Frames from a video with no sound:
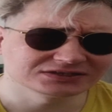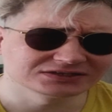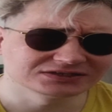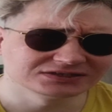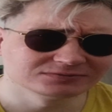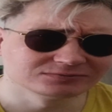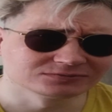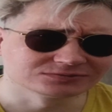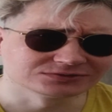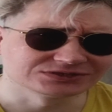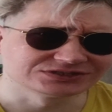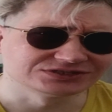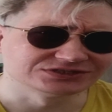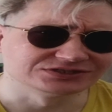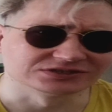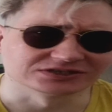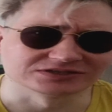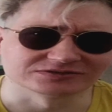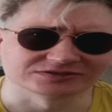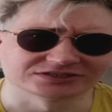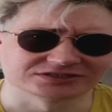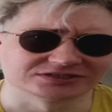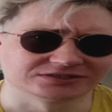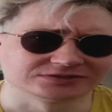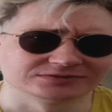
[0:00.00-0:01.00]
he was
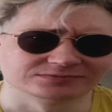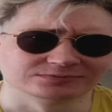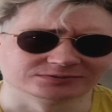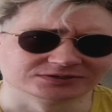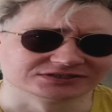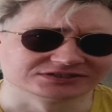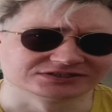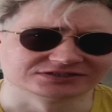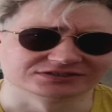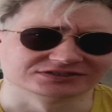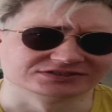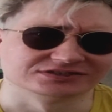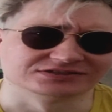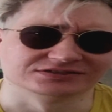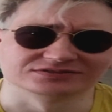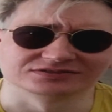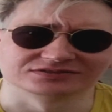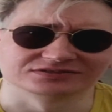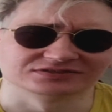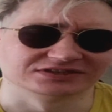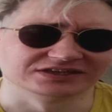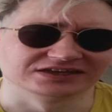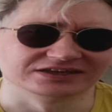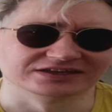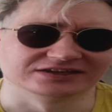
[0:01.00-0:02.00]
just
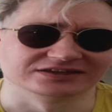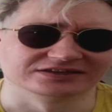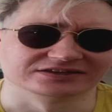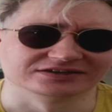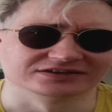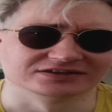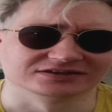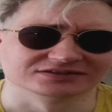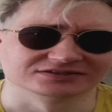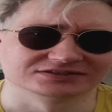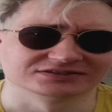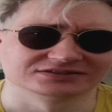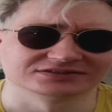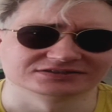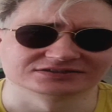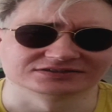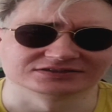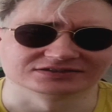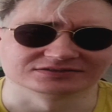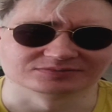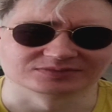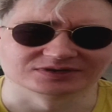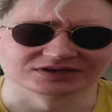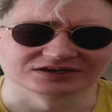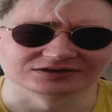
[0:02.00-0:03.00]
telling us
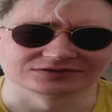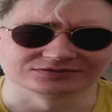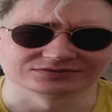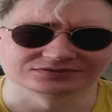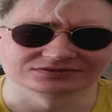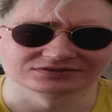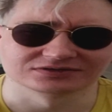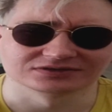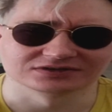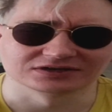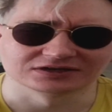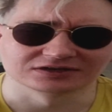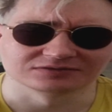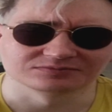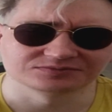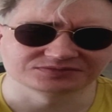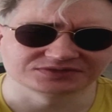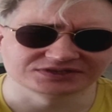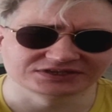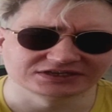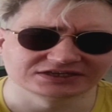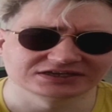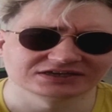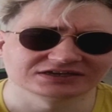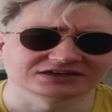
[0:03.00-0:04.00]
about
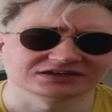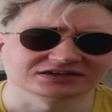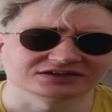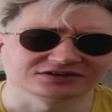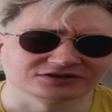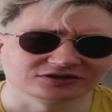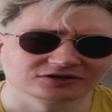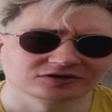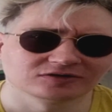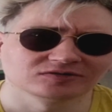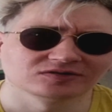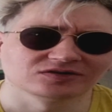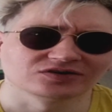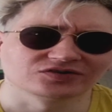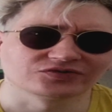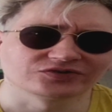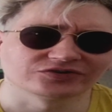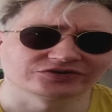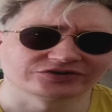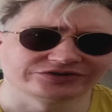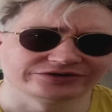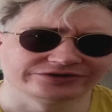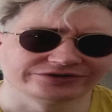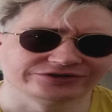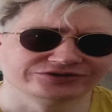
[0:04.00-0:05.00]
No
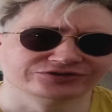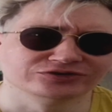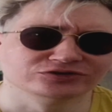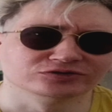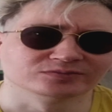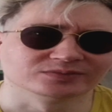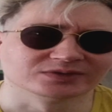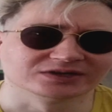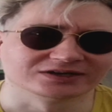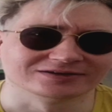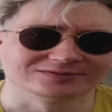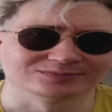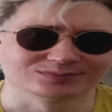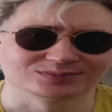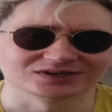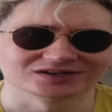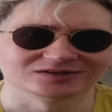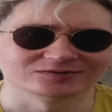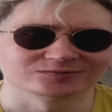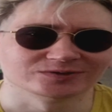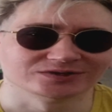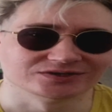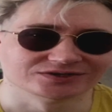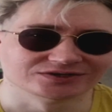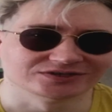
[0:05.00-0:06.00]
Longer Human
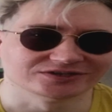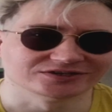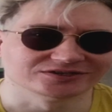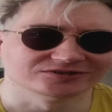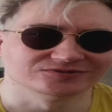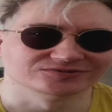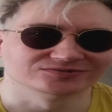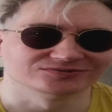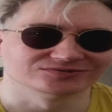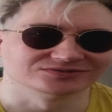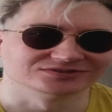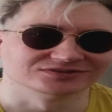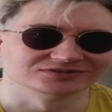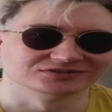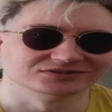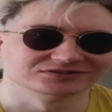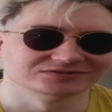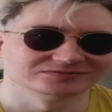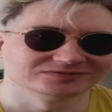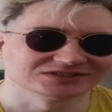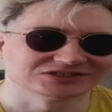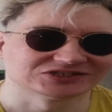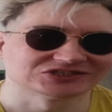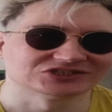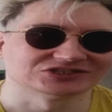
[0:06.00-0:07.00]
by Vendigoon. He
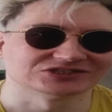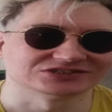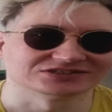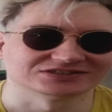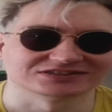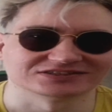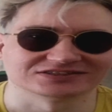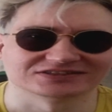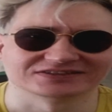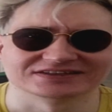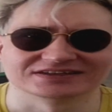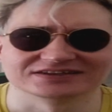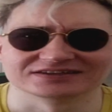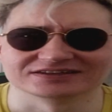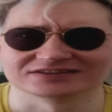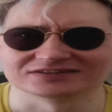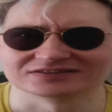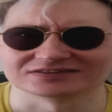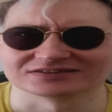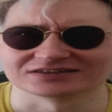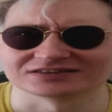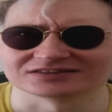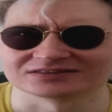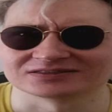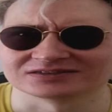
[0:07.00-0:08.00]
was just
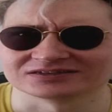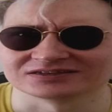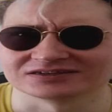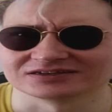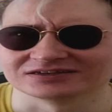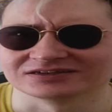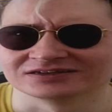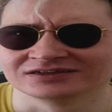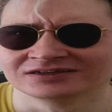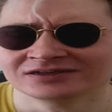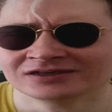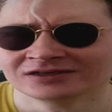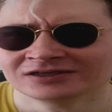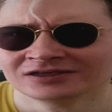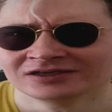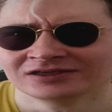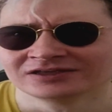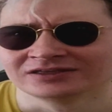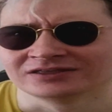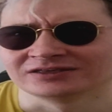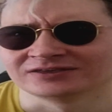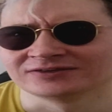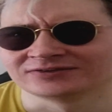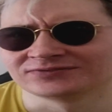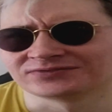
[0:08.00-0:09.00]
telling that
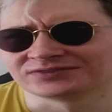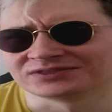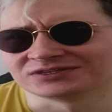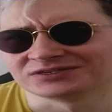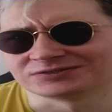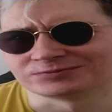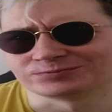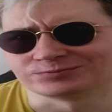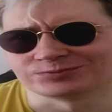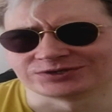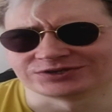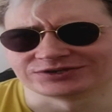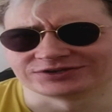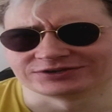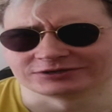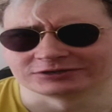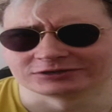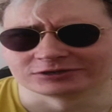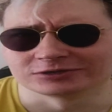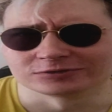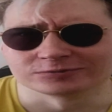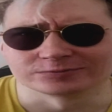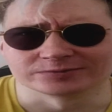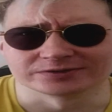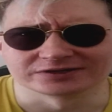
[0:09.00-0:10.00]
if this
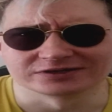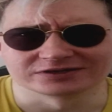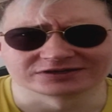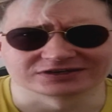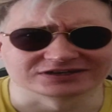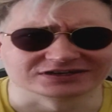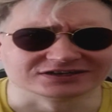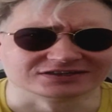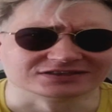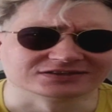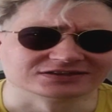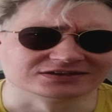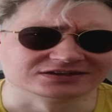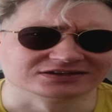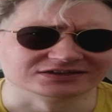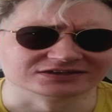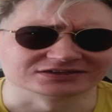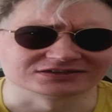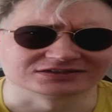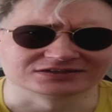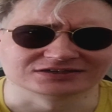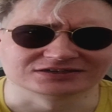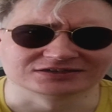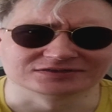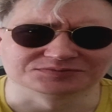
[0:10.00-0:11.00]
video will get like
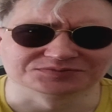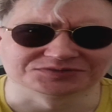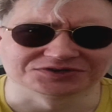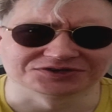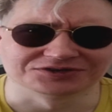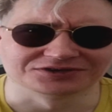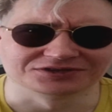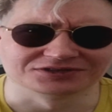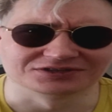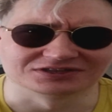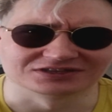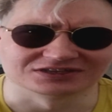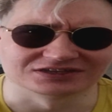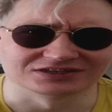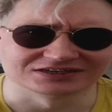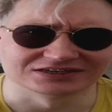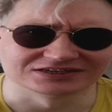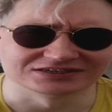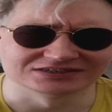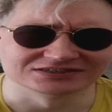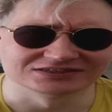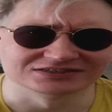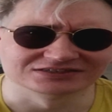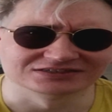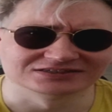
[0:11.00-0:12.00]

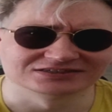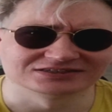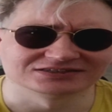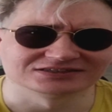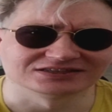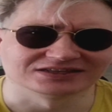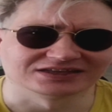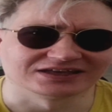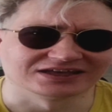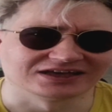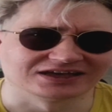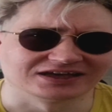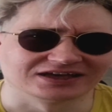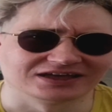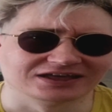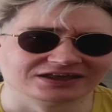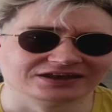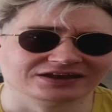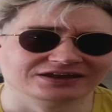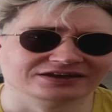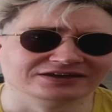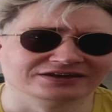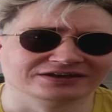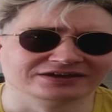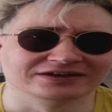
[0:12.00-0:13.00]
demonetized
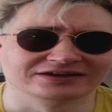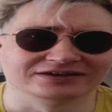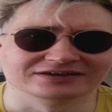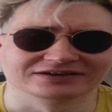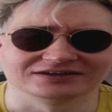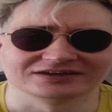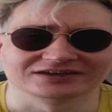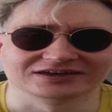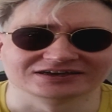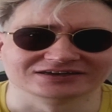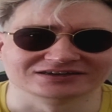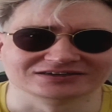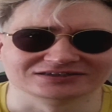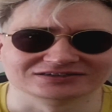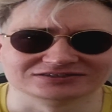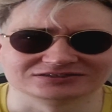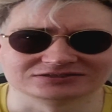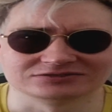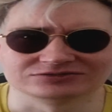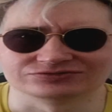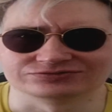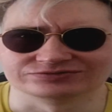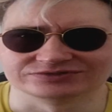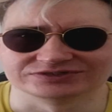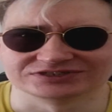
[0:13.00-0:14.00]
and
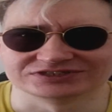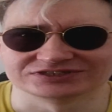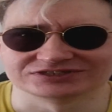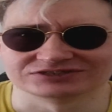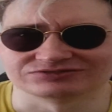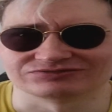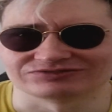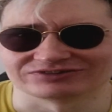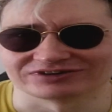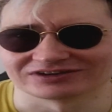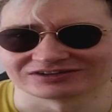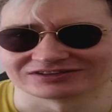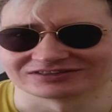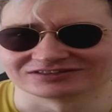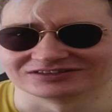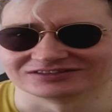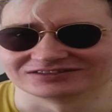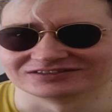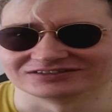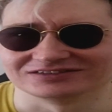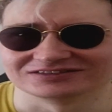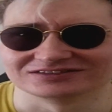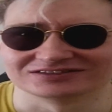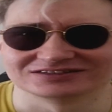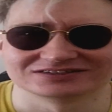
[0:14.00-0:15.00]
age restricted,
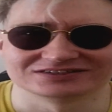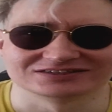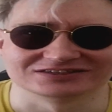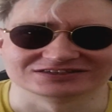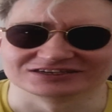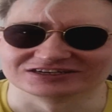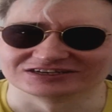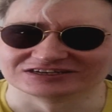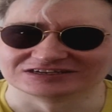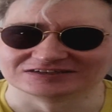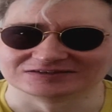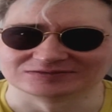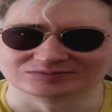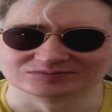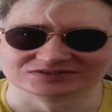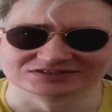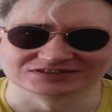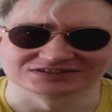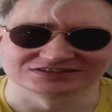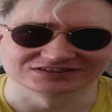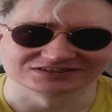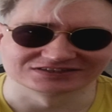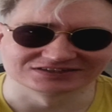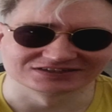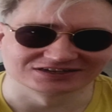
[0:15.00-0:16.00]
it's same
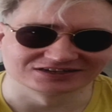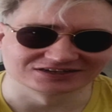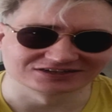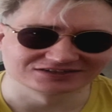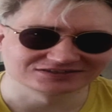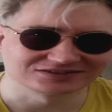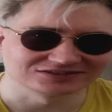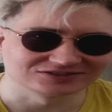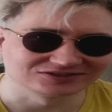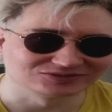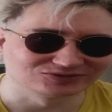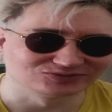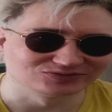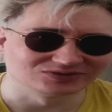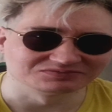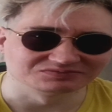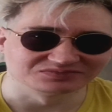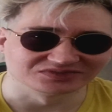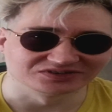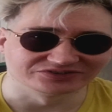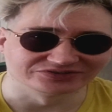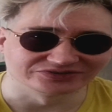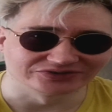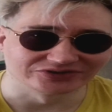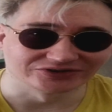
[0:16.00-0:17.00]
as talking to a
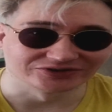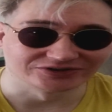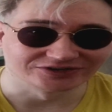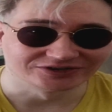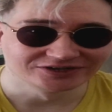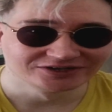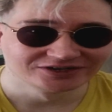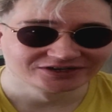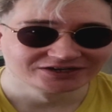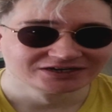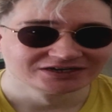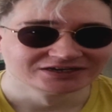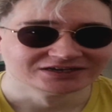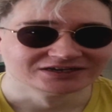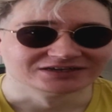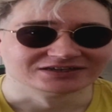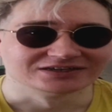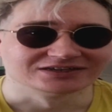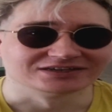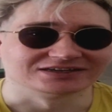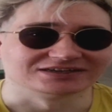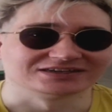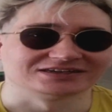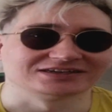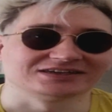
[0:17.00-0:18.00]
mirror.
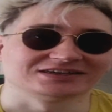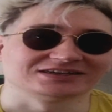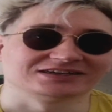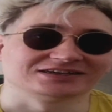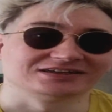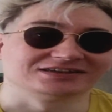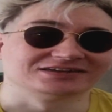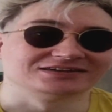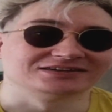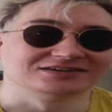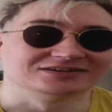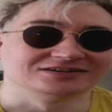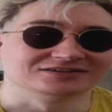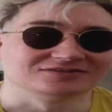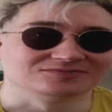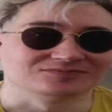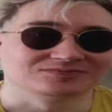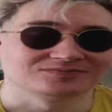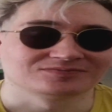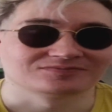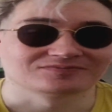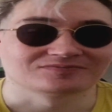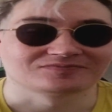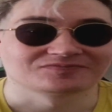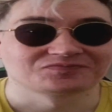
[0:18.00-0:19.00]
And
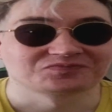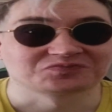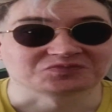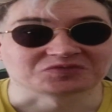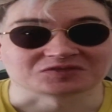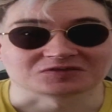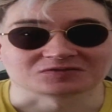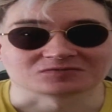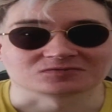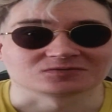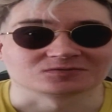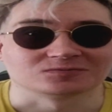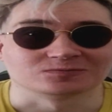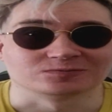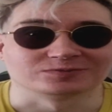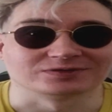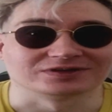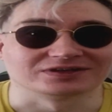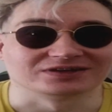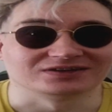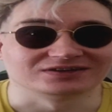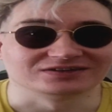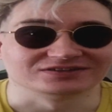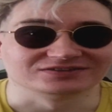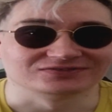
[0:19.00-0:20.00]

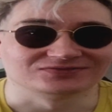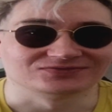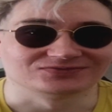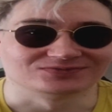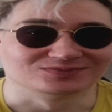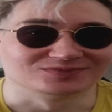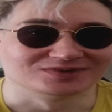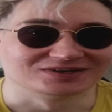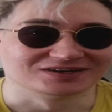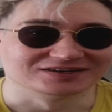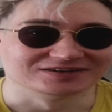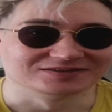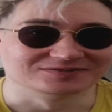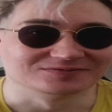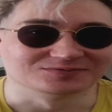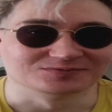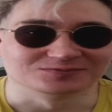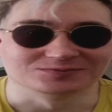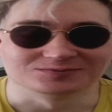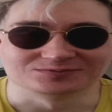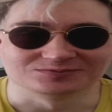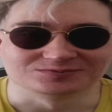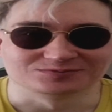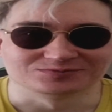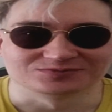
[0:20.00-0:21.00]
well, if my
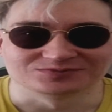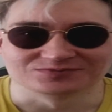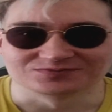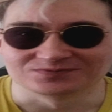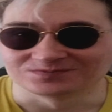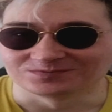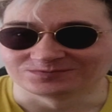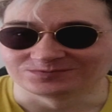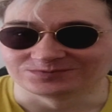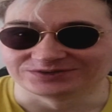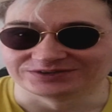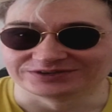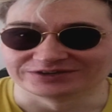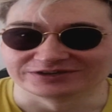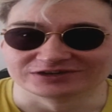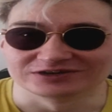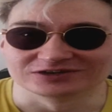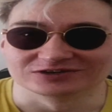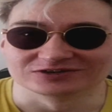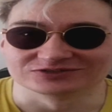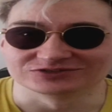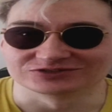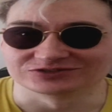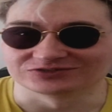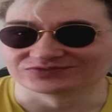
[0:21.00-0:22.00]

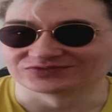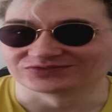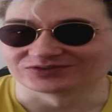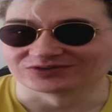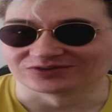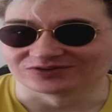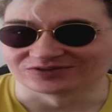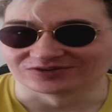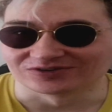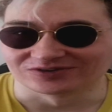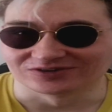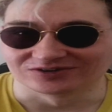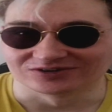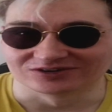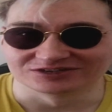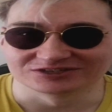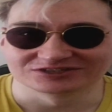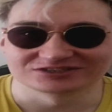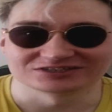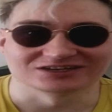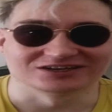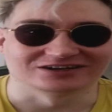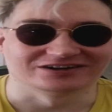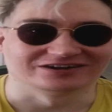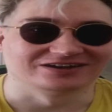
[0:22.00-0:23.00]
videos, of
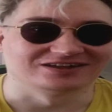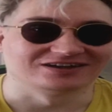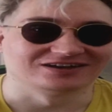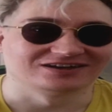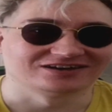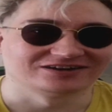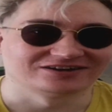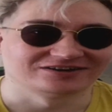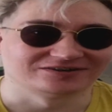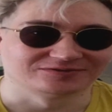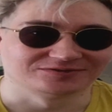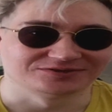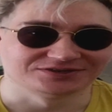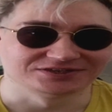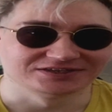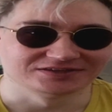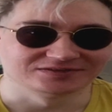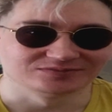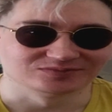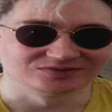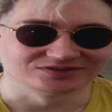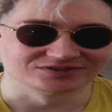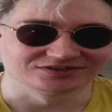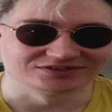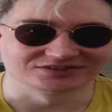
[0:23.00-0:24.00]
course, are
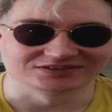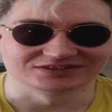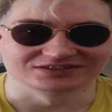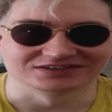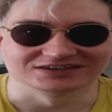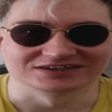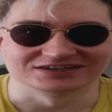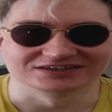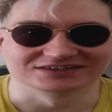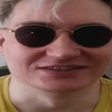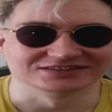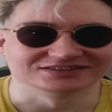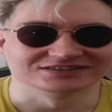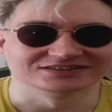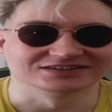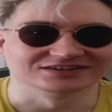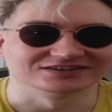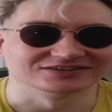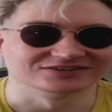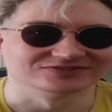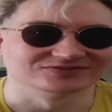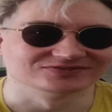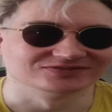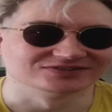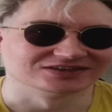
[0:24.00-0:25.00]
demonetized,
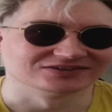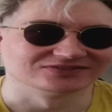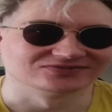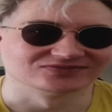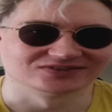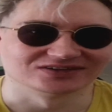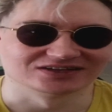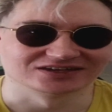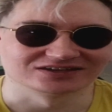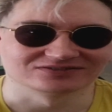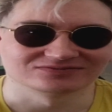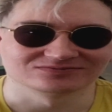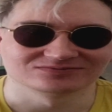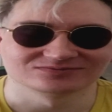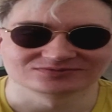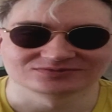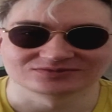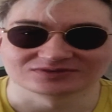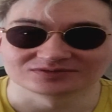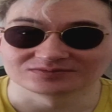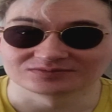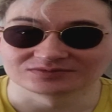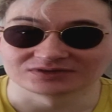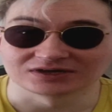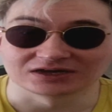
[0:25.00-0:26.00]
I don't have like,
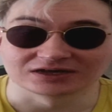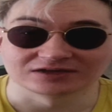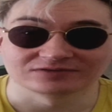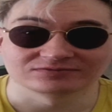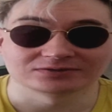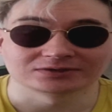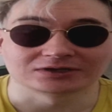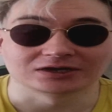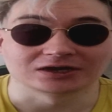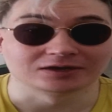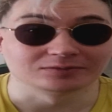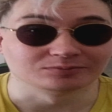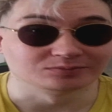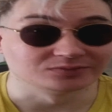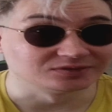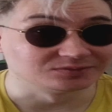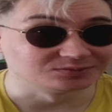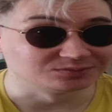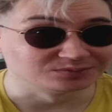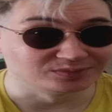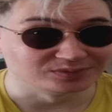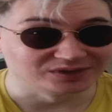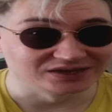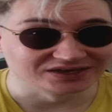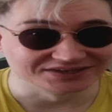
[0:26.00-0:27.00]
I'm
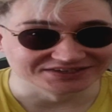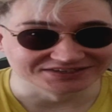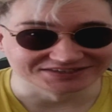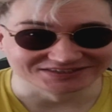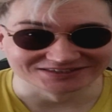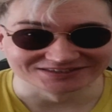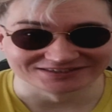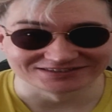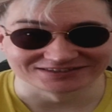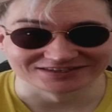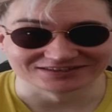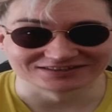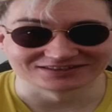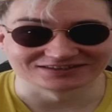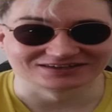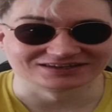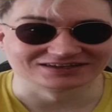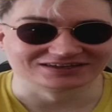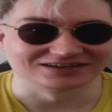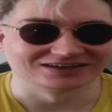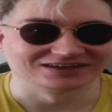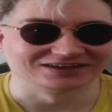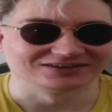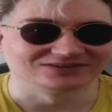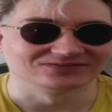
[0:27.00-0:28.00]
amazed that
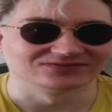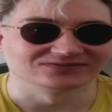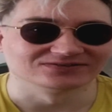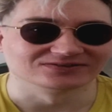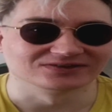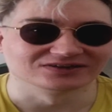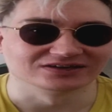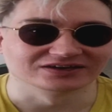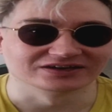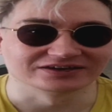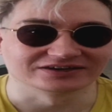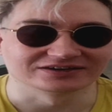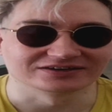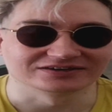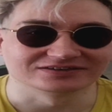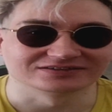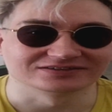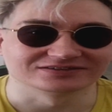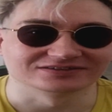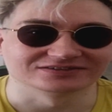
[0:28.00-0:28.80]
I have like